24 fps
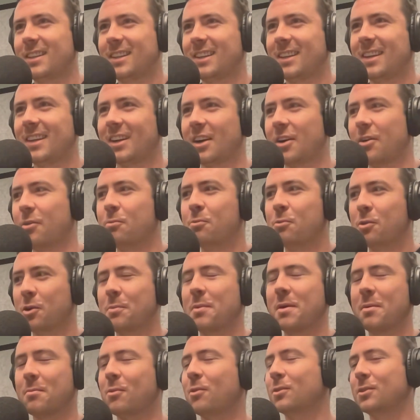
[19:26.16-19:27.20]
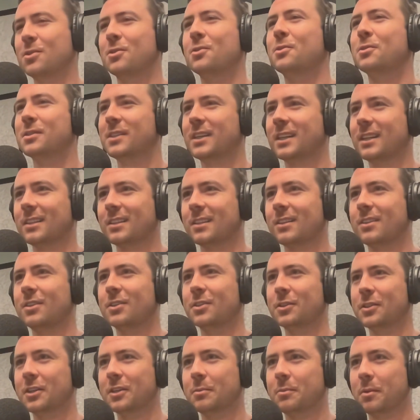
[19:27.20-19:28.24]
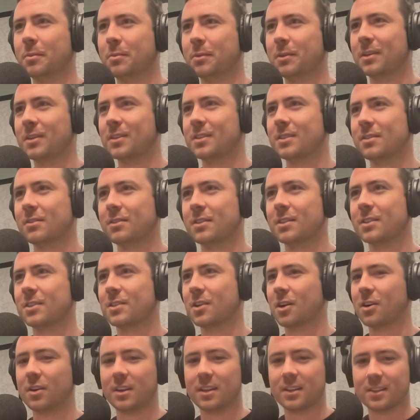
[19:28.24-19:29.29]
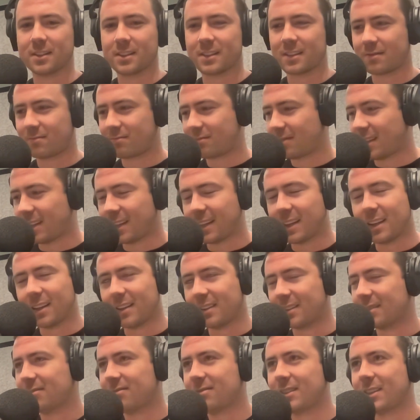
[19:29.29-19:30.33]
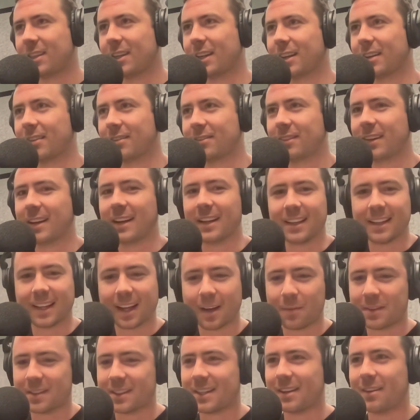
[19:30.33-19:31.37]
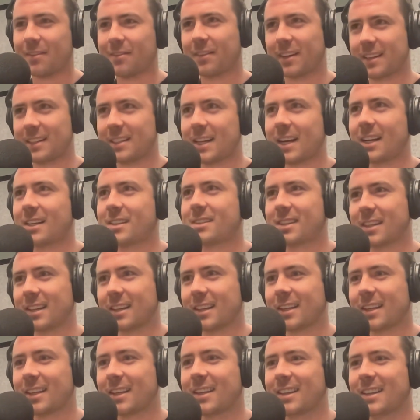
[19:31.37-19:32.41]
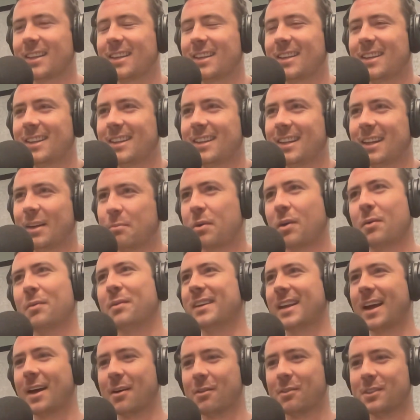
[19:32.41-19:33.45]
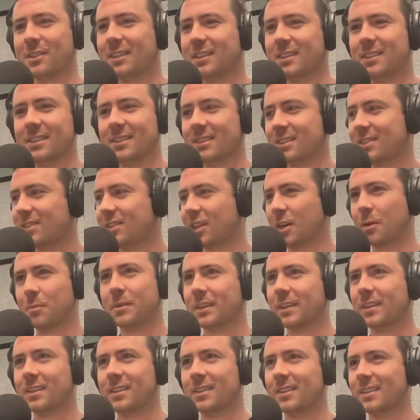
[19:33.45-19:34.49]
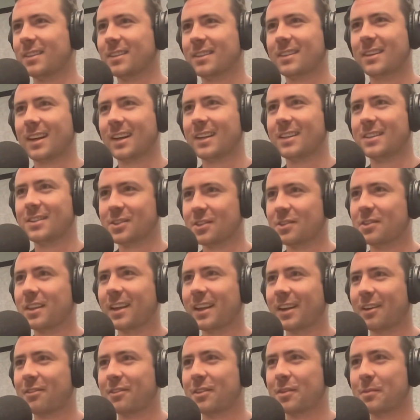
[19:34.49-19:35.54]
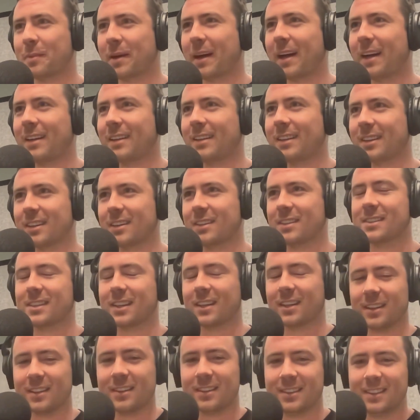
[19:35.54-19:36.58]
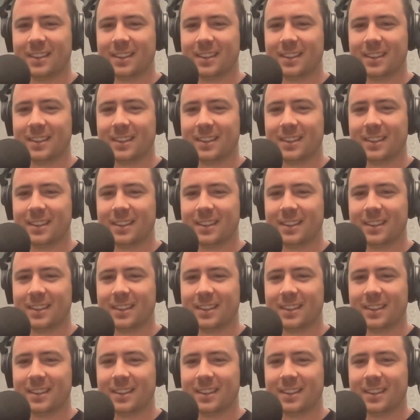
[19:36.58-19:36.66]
you know, it would have been more daunting to do it. But because you've just gone in thinking, you know, if anything happens here, fantastic, that probably enabled you to just jump in and, and do that off the bat, you know. So